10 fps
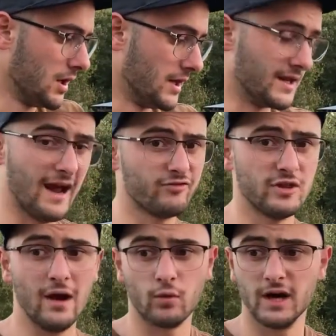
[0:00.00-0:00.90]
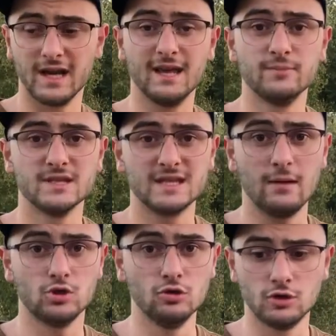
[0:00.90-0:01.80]
And then after that, we're gonna keep the
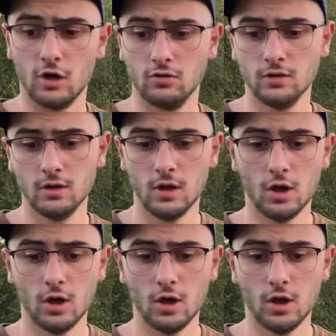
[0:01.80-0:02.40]
same two-tone.